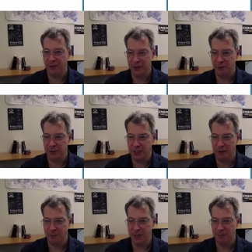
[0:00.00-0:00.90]
if I do the
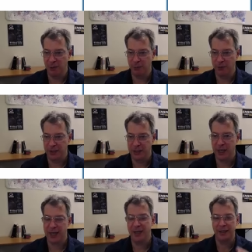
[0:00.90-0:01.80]
same thing but with the
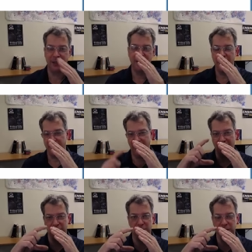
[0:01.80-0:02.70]
sign,
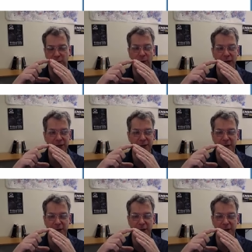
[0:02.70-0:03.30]
that gives me the Y